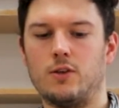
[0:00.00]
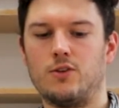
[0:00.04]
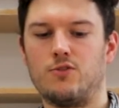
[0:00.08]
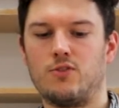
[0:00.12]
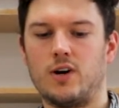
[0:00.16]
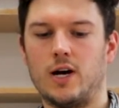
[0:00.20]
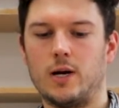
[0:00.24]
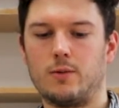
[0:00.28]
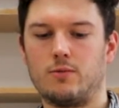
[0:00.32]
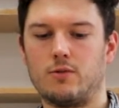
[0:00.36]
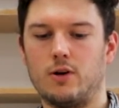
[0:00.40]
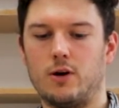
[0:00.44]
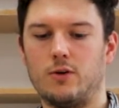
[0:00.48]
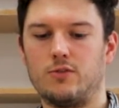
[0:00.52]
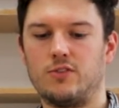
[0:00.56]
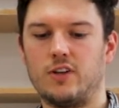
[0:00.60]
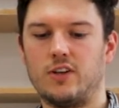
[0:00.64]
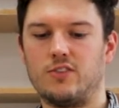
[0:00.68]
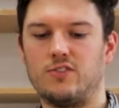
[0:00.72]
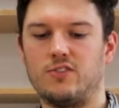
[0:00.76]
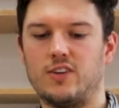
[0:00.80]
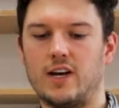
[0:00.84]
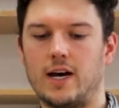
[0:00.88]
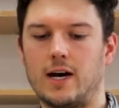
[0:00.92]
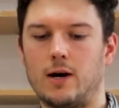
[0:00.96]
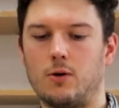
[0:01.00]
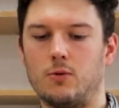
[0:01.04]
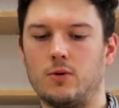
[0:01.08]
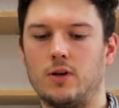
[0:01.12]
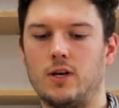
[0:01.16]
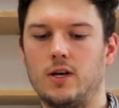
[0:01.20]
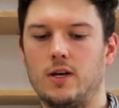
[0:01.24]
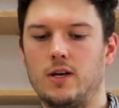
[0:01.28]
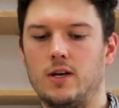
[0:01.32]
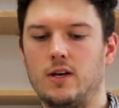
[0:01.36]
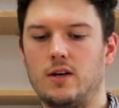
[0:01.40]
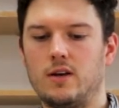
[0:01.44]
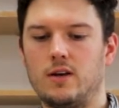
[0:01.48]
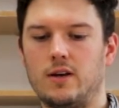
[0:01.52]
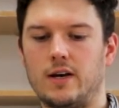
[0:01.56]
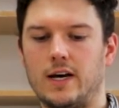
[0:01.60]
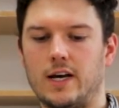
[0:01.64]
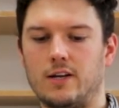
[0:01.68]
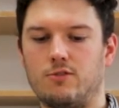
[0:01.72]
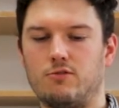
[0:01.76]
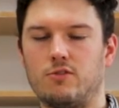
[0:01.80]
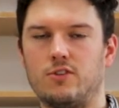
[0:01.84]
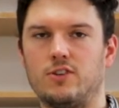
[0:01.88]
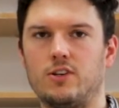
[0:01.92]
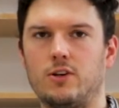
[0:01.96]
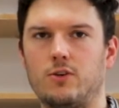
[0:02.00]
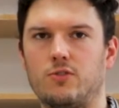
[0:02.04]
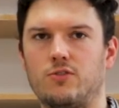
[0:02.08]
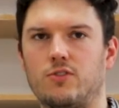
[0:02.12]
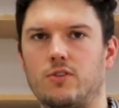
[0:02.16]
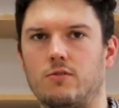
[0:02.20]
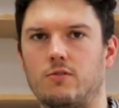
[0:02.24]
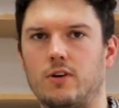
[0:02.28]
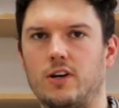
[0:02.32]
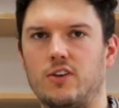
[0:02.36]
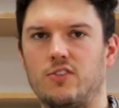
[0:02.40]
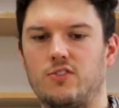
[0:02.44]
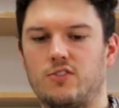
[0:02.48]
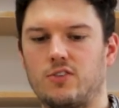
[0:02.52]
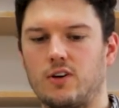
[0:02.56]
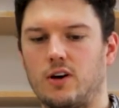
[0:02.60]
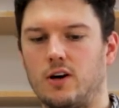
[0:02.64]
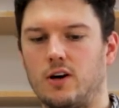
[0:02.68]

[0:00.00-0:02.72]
the drying process down and reduce the risk